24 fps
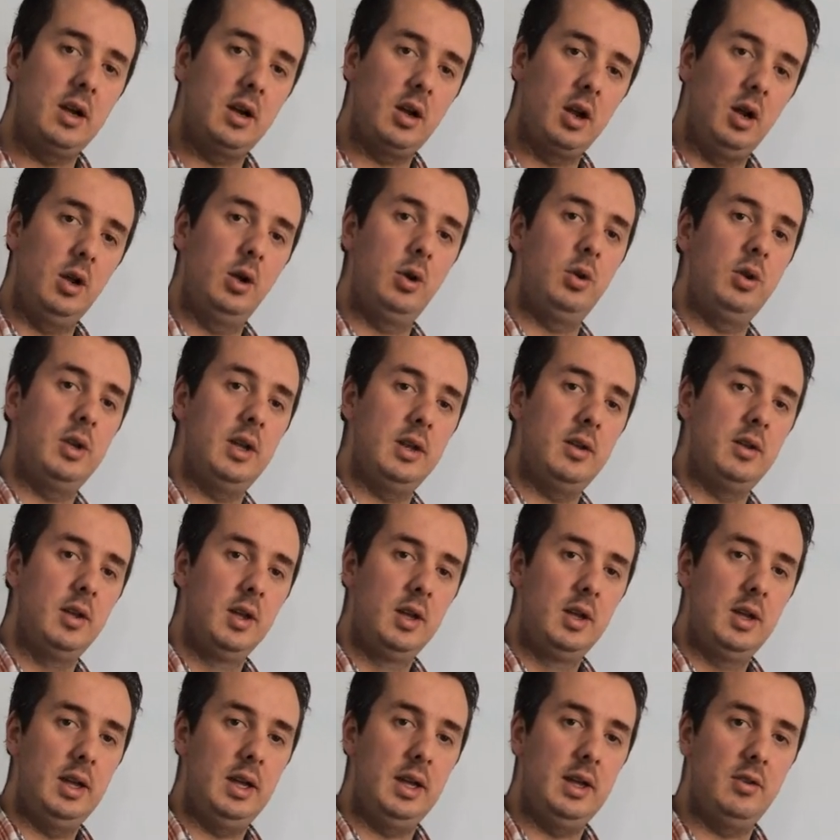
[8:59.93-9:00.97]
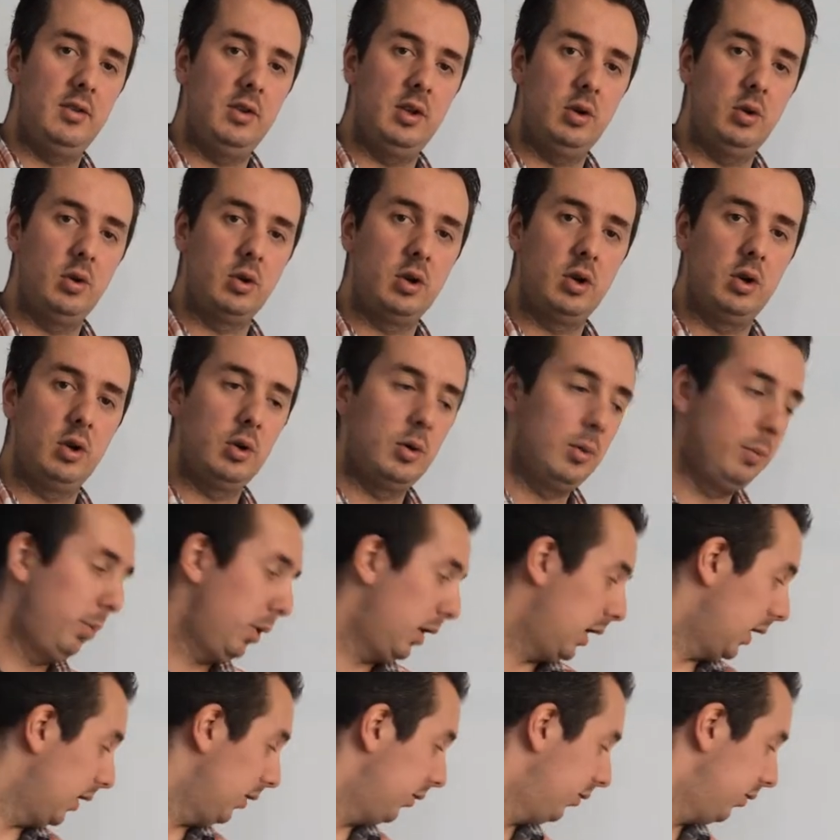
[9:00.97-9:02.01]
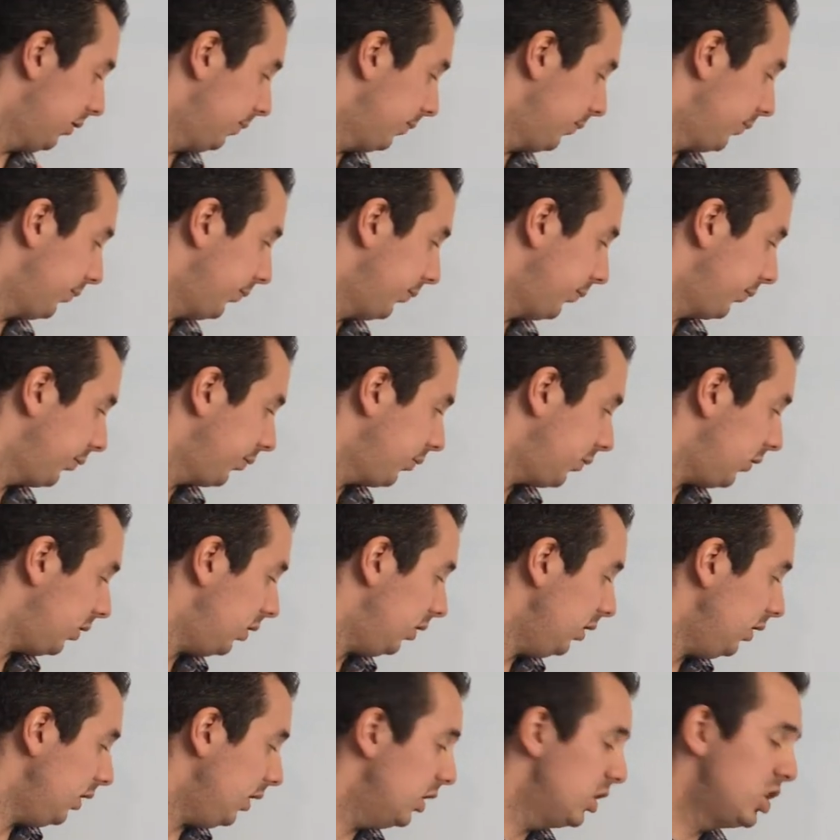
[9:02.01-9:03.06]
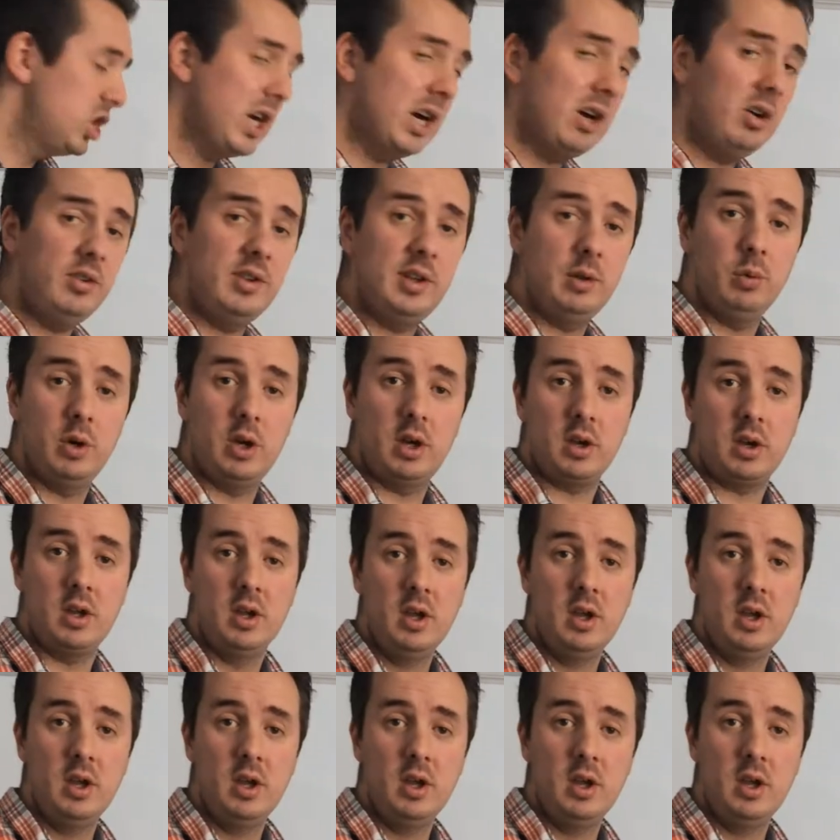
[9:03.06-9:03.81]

included into your Google Plus. Charity